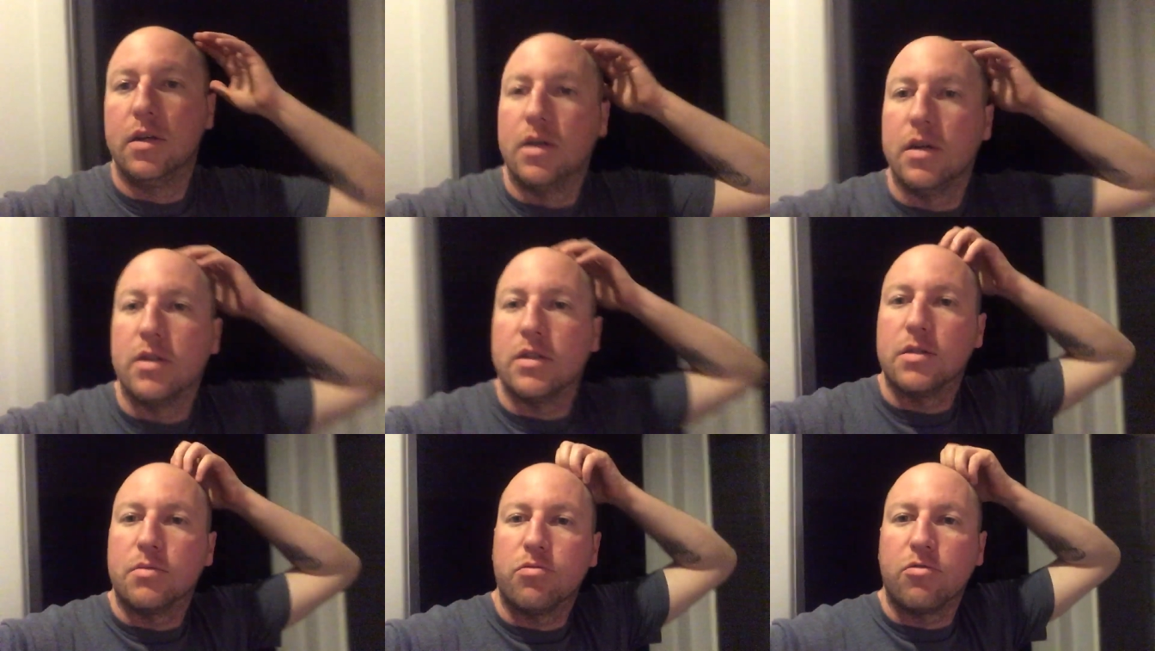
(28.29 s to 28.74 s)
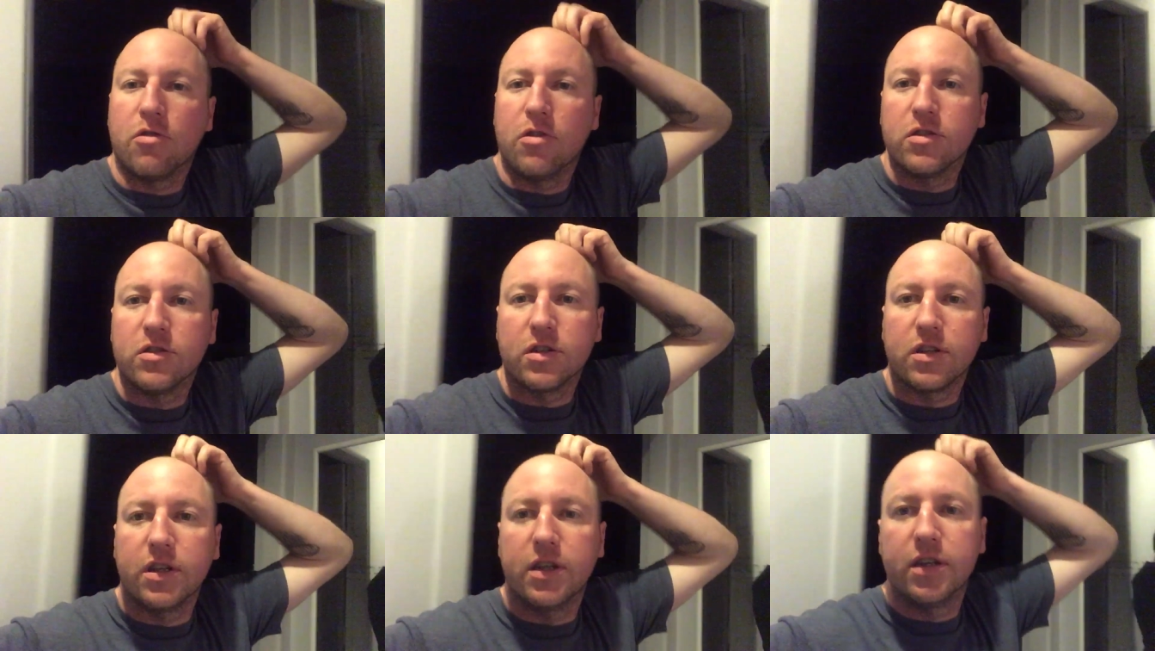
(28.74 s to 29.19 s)

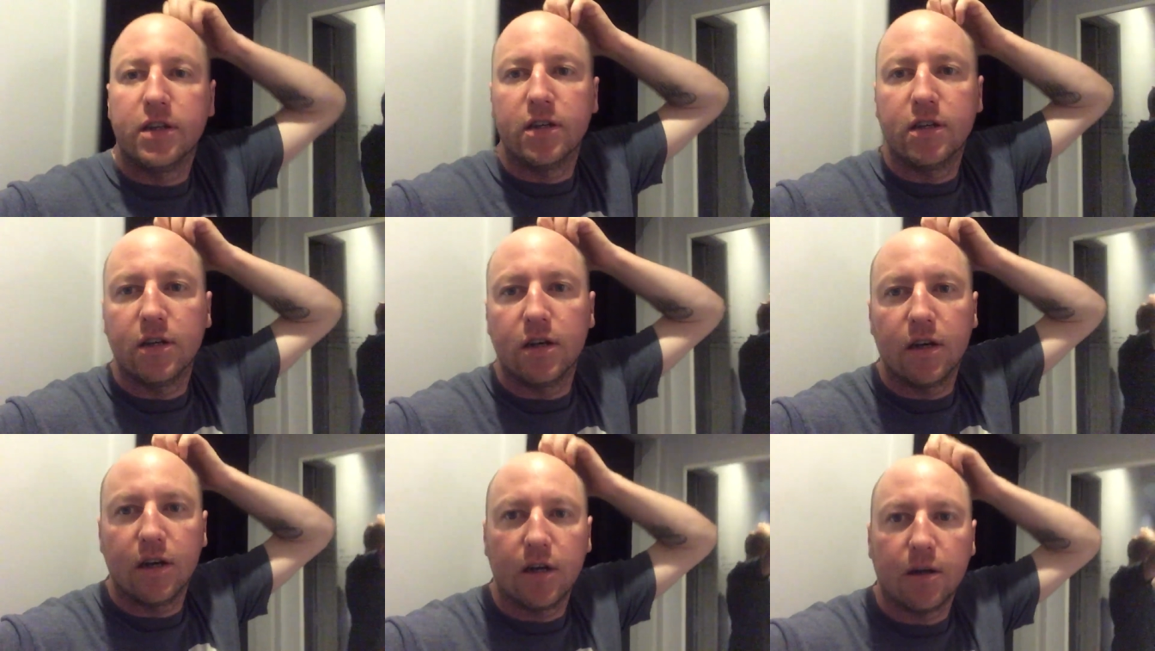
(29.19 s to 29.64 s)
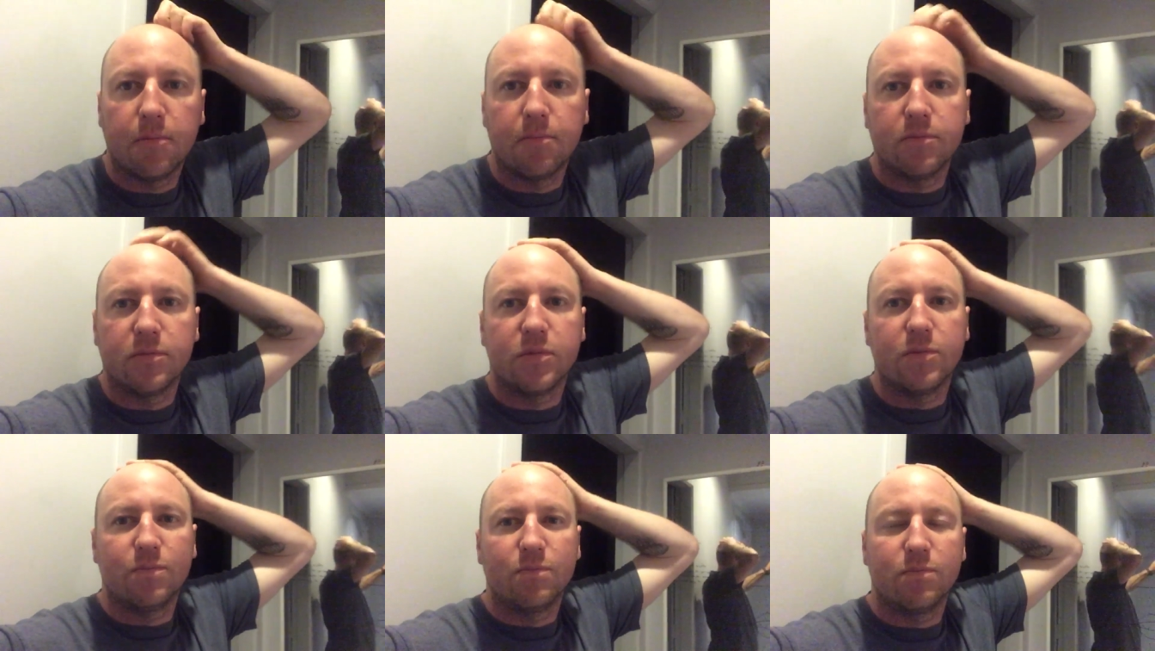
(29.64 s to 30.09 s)
unsurprisingly. Um,
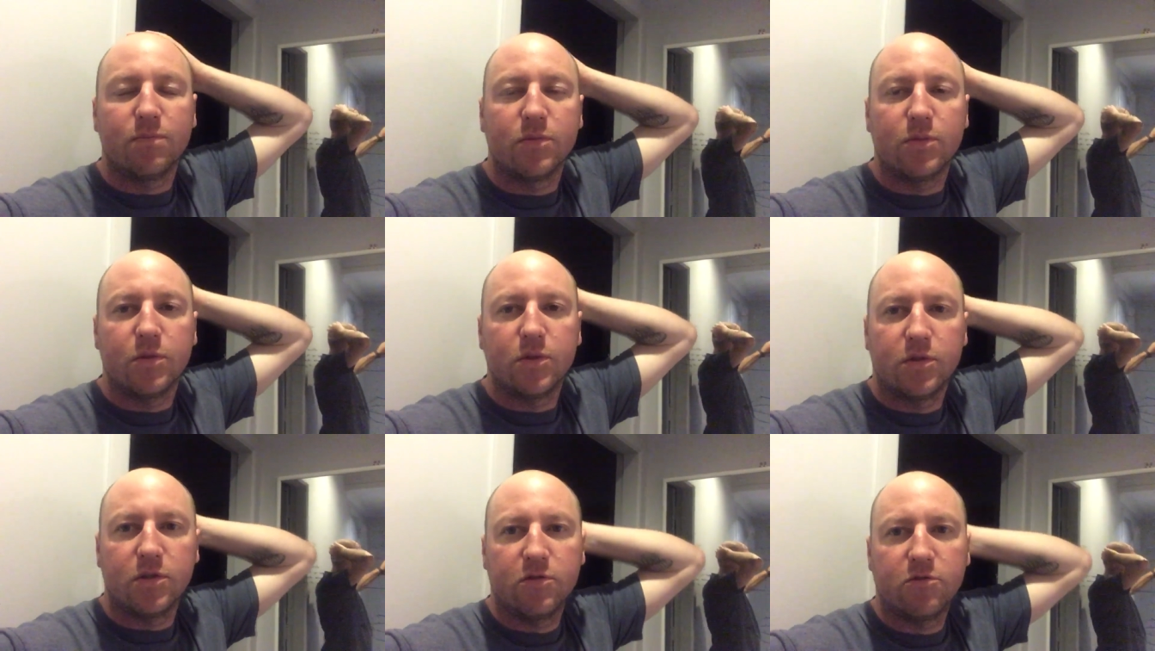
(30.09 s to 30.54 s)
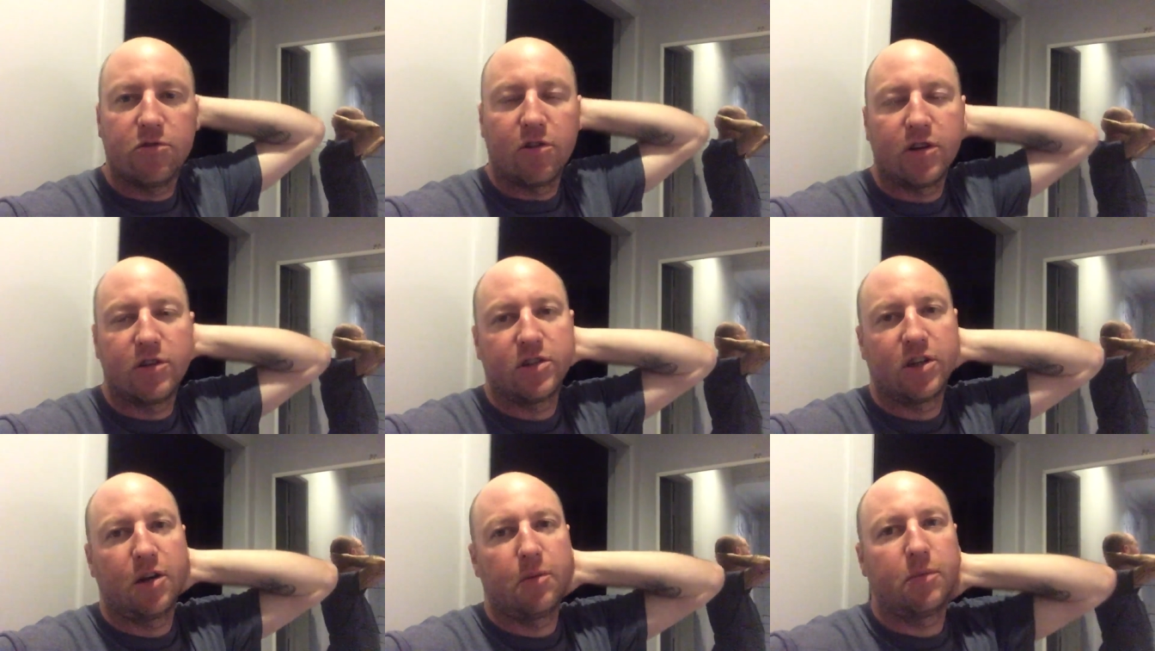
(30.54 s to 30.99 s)
Trying to
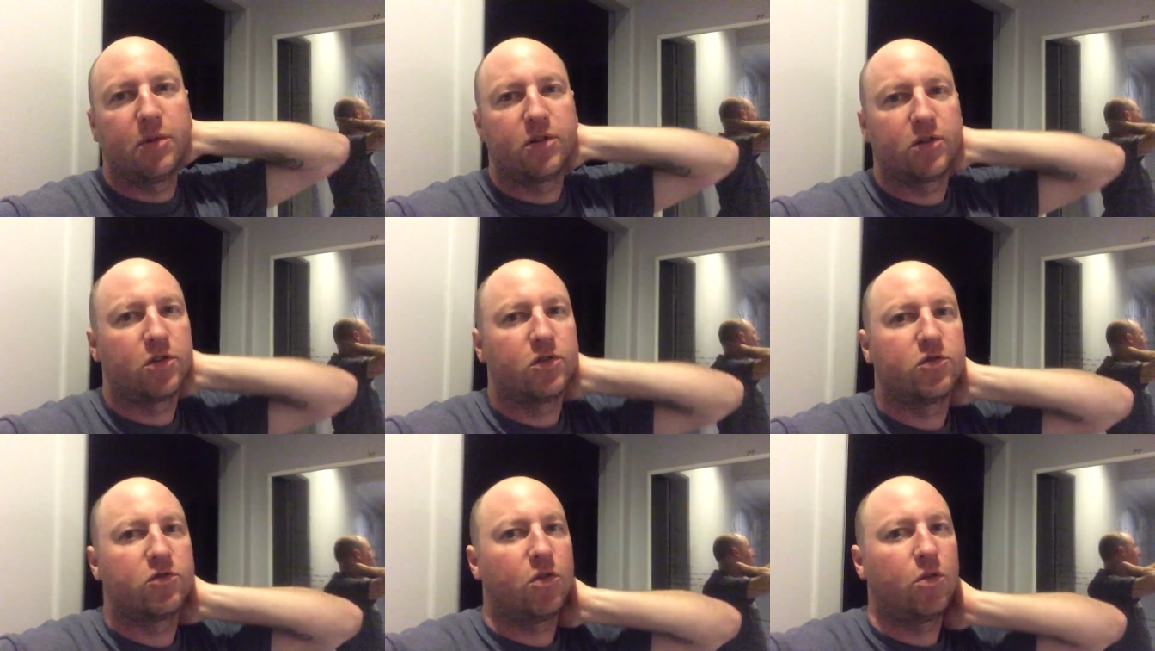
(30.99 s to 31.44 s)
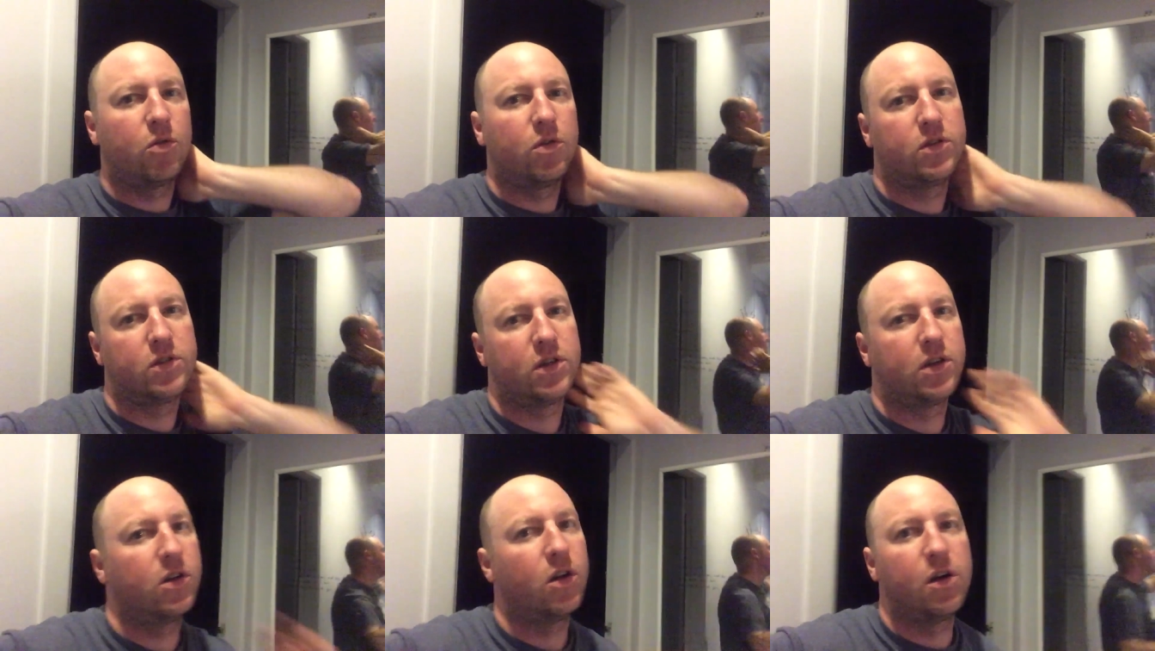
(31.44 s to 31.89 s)
set up this controller
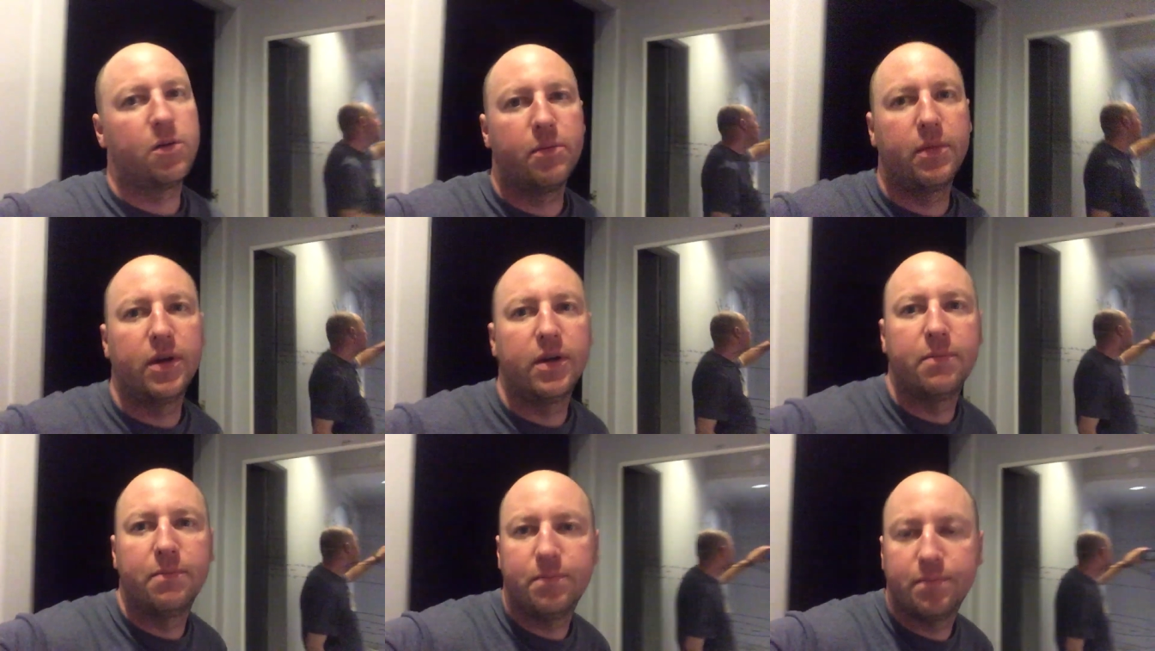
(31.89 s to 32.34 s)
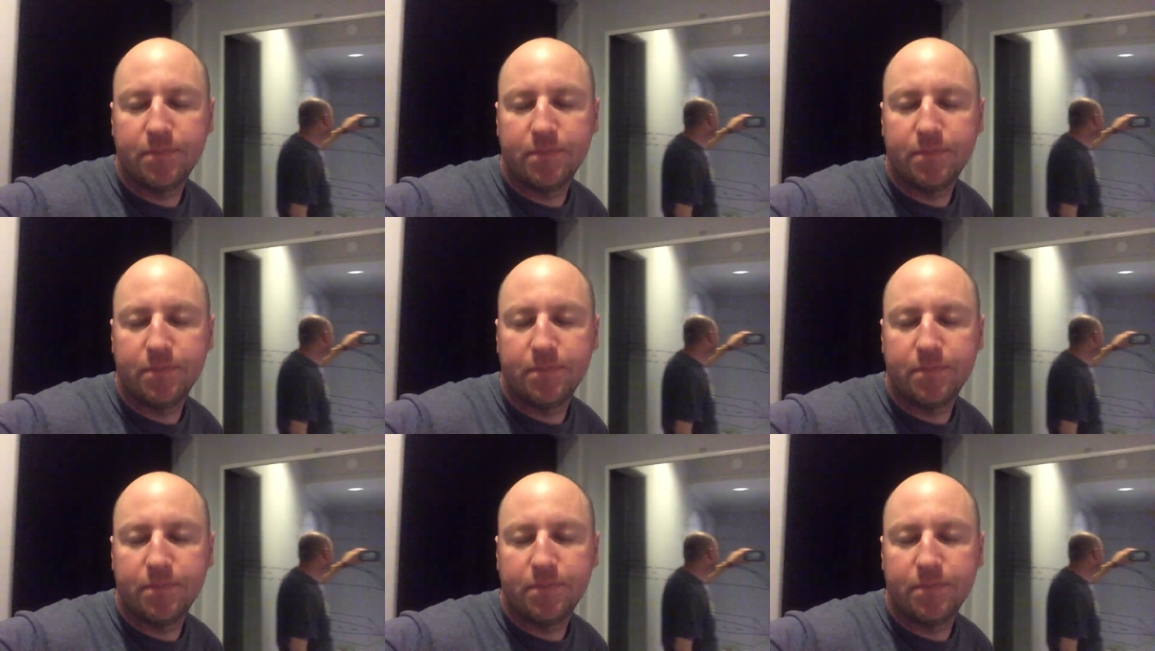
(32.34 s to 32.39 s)
is a nightmare.